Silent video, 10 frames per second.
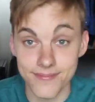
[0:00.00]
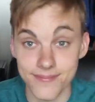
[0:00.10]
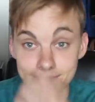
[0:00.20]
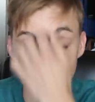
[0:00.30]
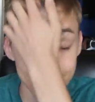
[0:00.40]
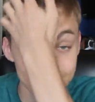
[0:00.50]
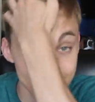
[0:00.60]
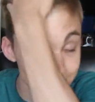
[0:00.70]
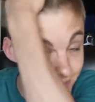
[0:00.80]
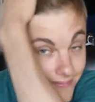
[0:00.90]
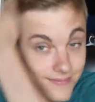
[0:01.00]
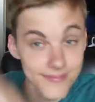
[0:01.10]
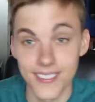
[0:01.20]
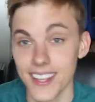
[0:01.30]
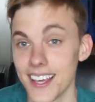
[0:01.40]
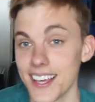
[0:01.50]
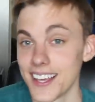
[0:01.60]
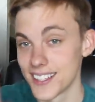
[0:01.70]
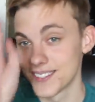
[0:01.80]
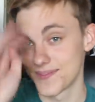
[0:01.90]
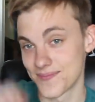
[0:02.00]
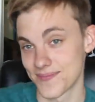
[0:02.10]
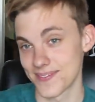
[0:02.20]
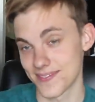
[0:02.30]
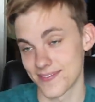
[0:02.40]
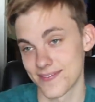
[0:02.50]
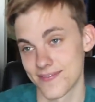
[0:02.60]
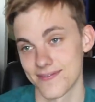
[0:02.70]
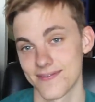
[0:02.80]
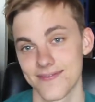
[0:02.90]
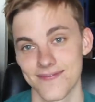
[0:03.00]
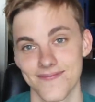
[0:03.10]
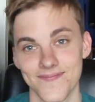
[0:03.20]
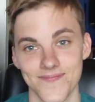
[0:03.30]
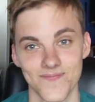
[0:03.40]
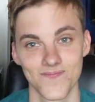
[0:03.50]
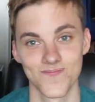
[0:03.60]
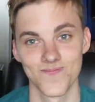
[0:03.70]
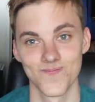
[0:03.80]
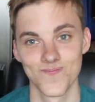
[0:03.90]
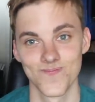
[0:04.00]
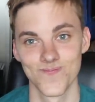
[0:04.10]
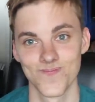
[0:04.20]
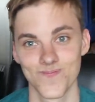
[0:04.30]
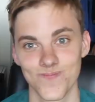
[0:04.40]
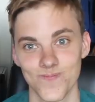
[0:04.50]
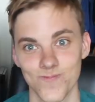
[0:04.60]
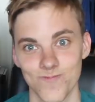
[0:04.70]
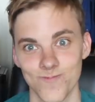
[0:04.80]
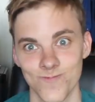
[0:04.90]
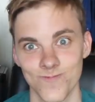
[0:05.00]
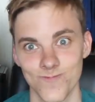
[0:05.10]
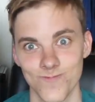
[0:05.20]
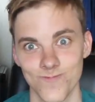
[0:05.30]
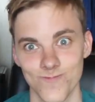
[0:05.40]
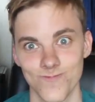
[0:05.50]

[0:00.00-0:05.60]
(not speaking)